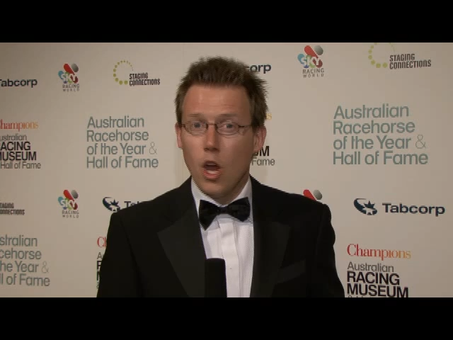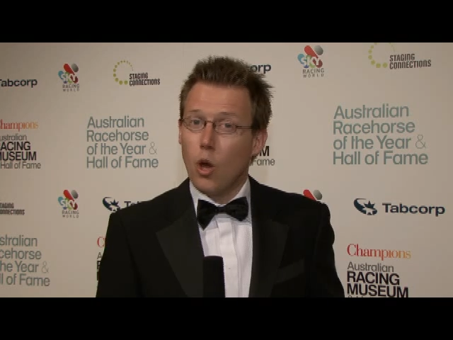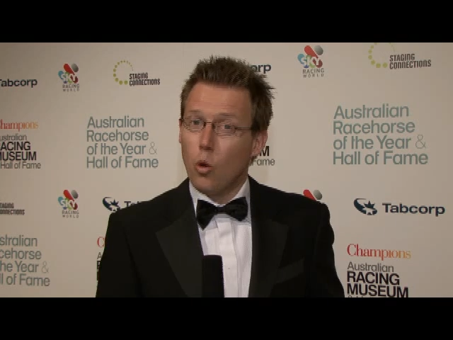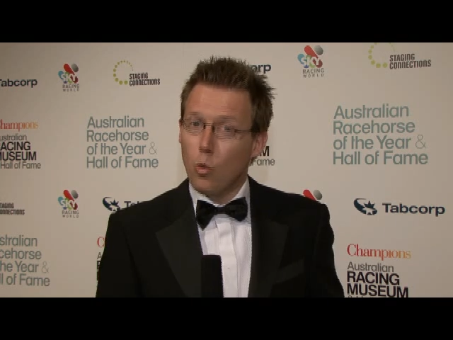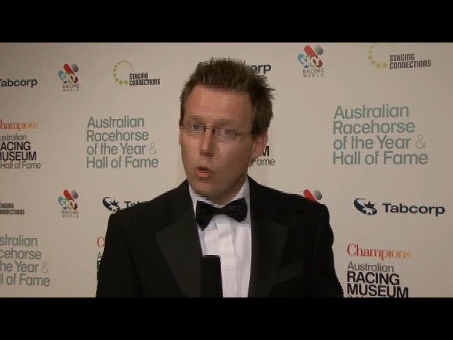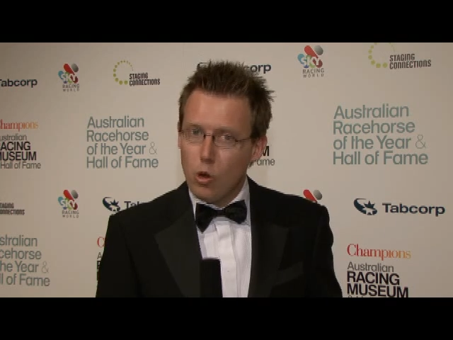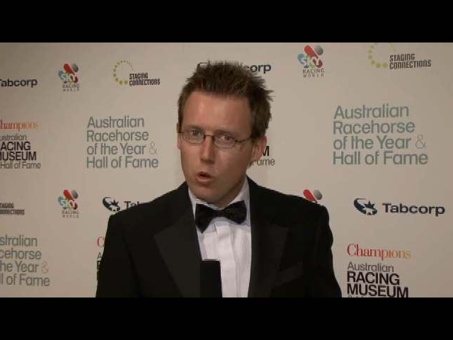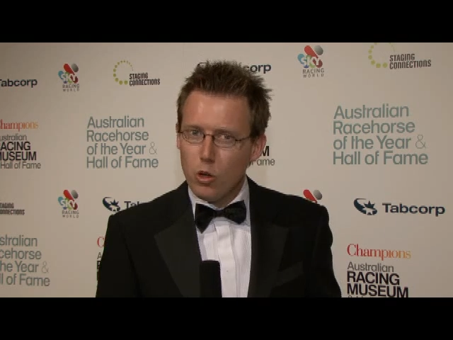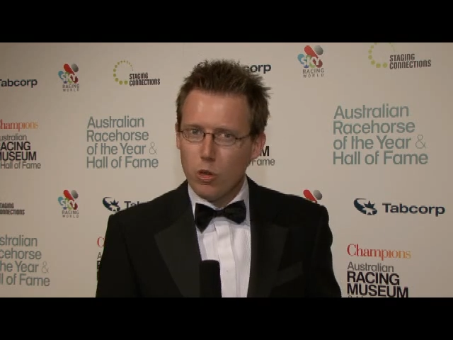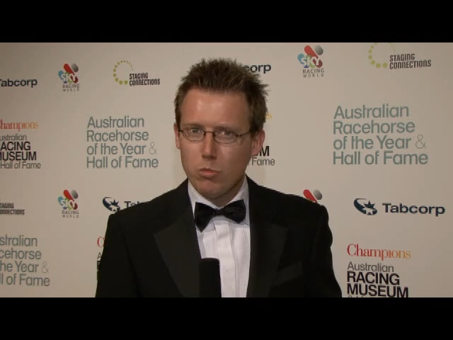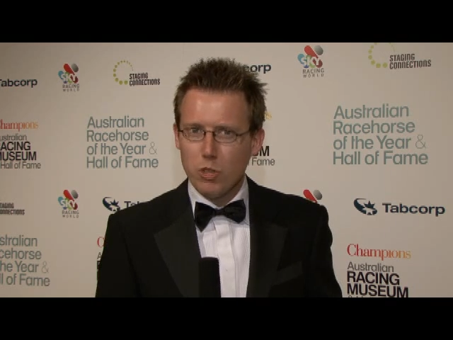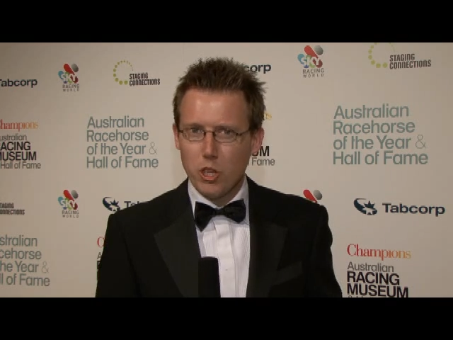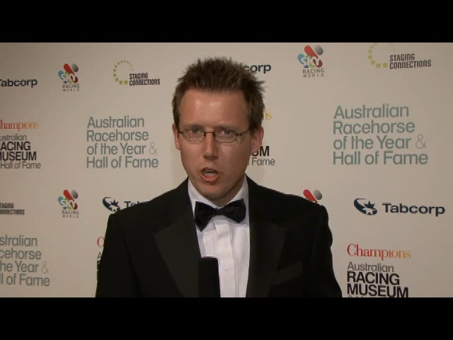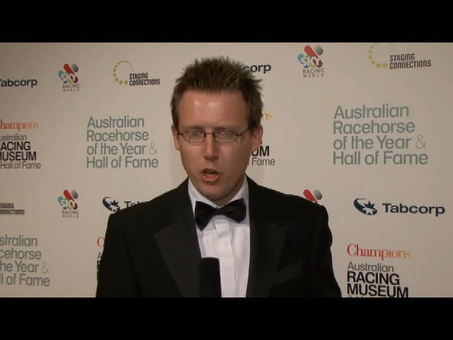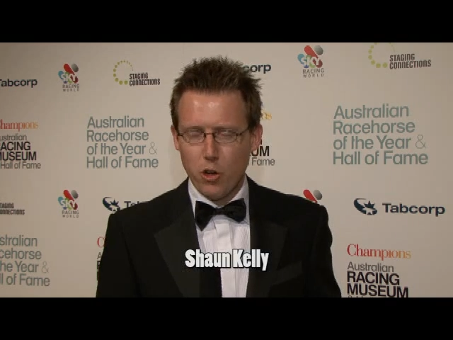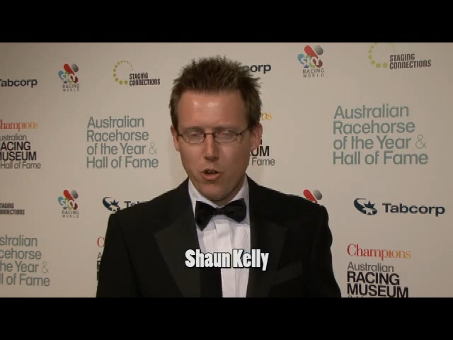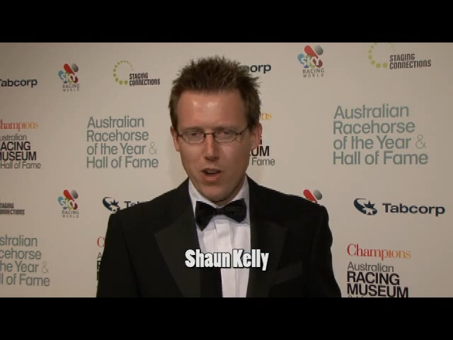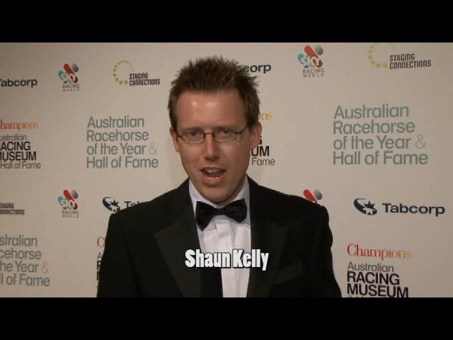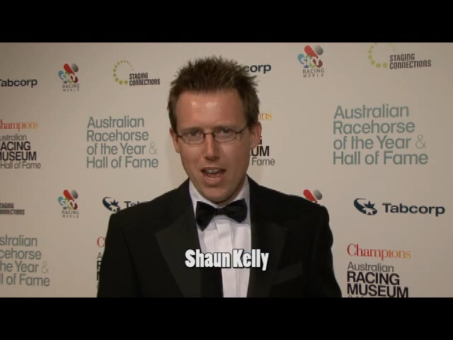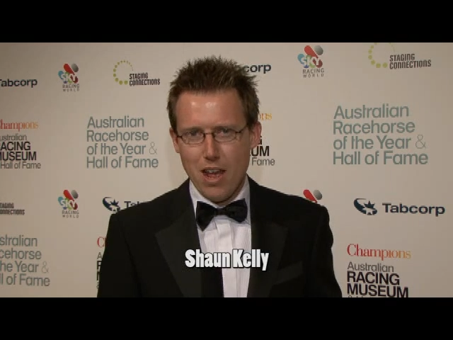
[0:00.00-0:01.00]
Welcome to
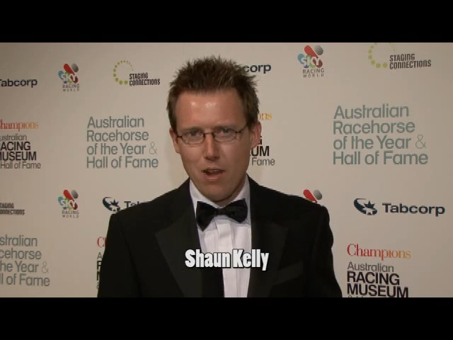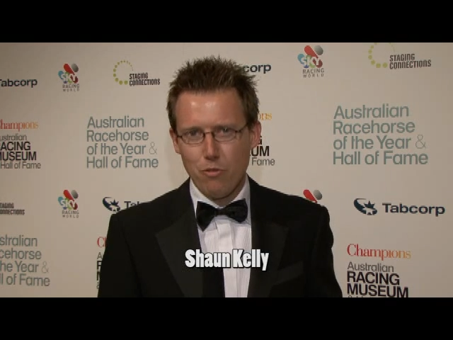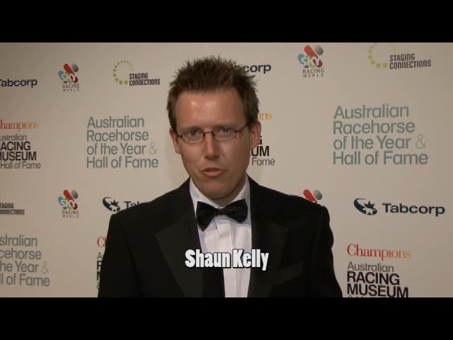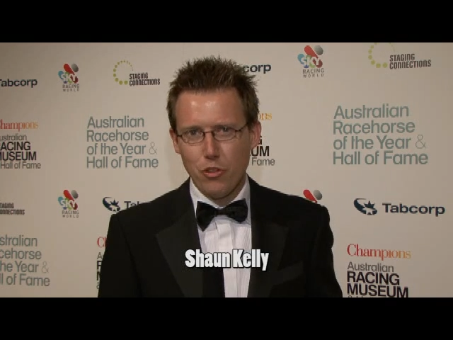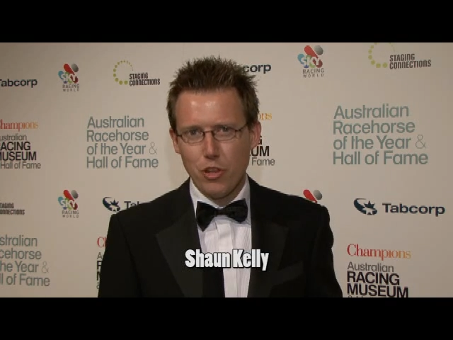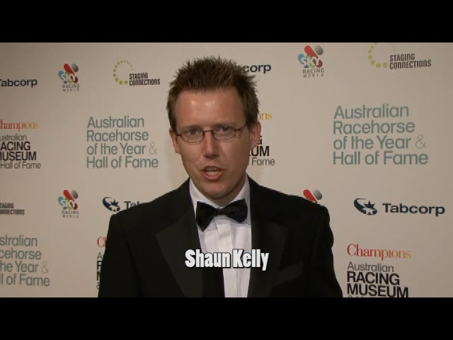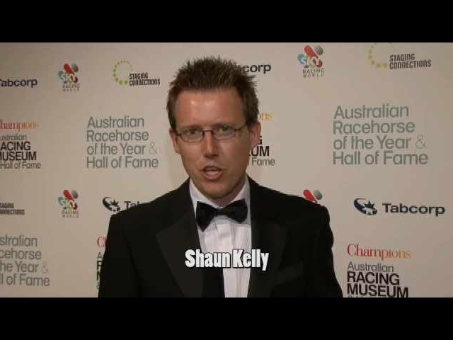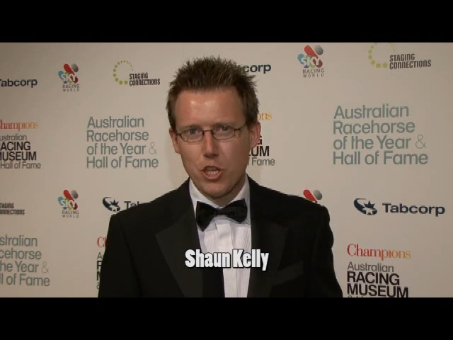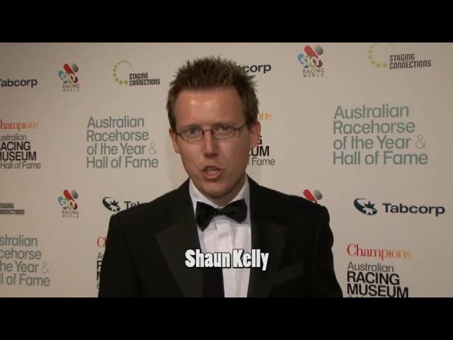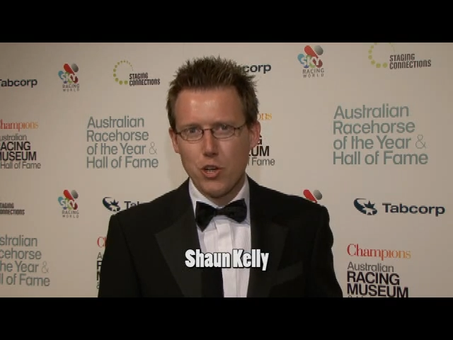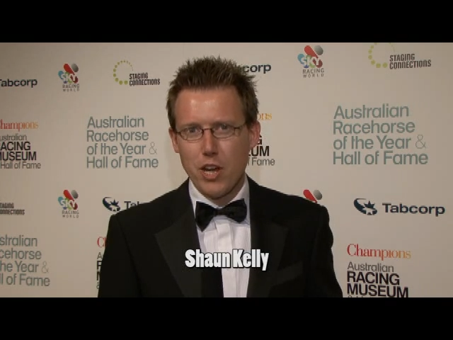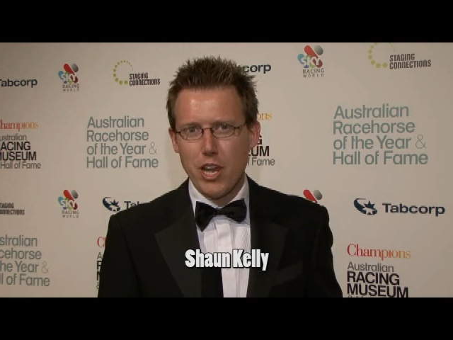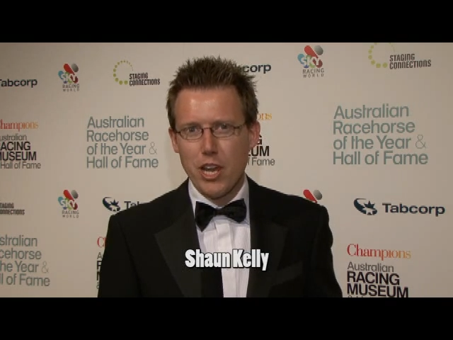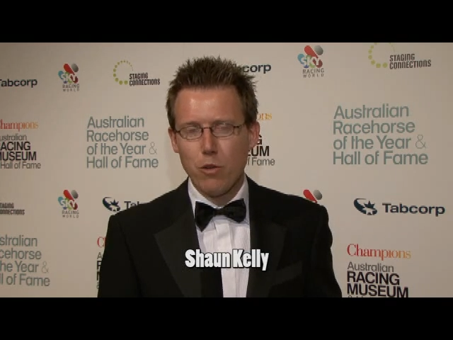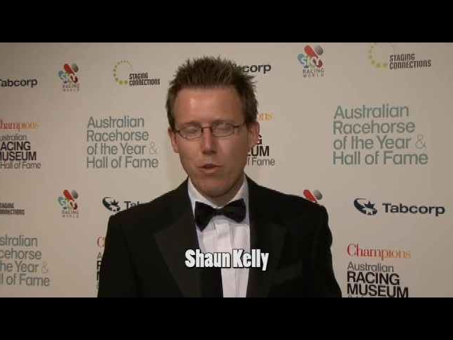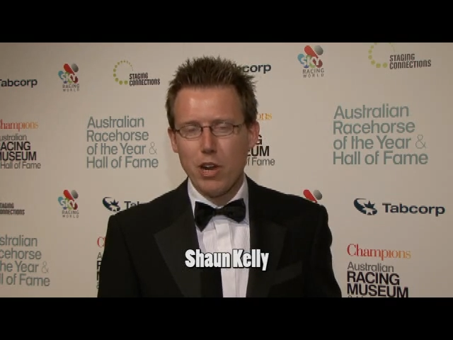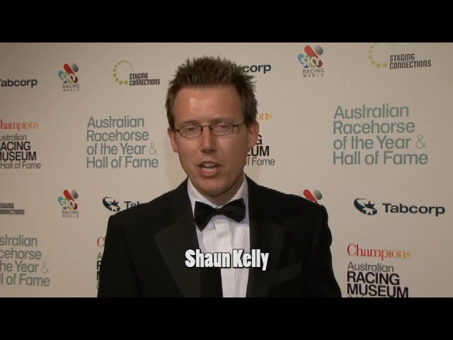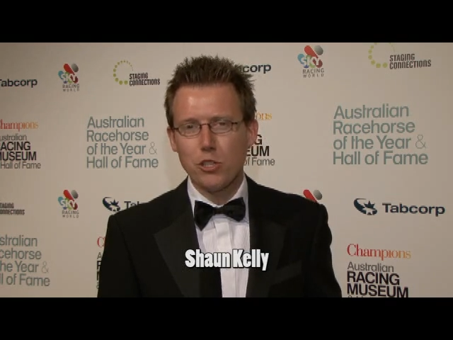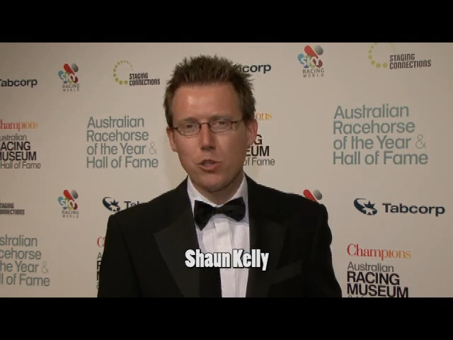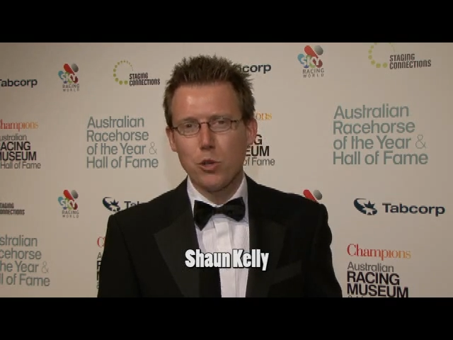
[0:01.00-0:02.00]
Crown for the
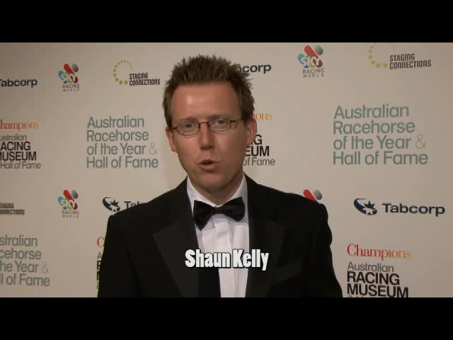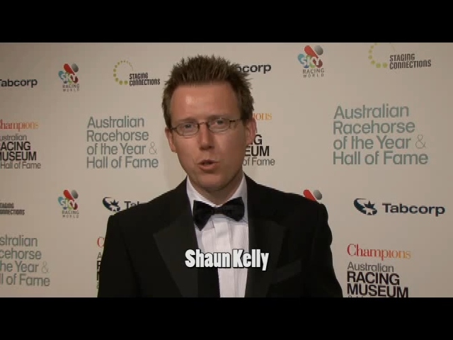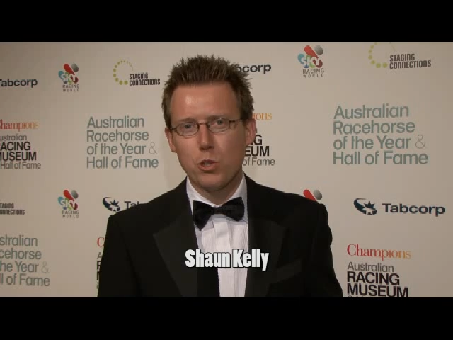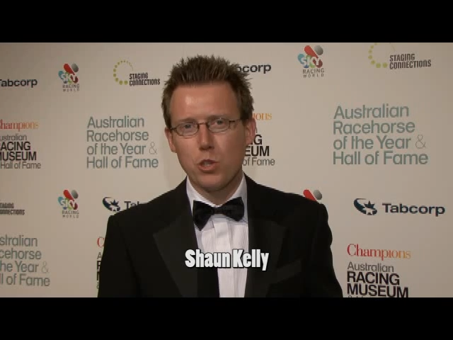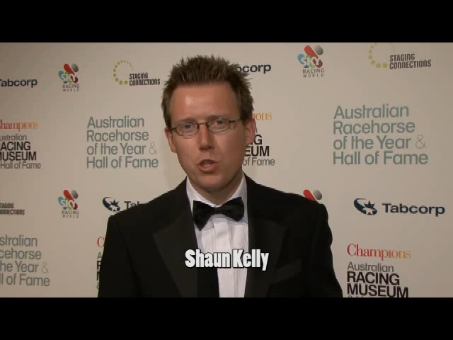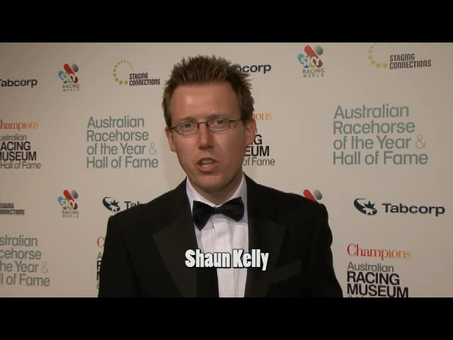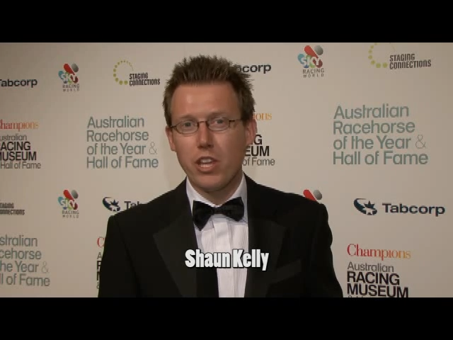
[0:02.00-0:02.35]
Australian Racehorse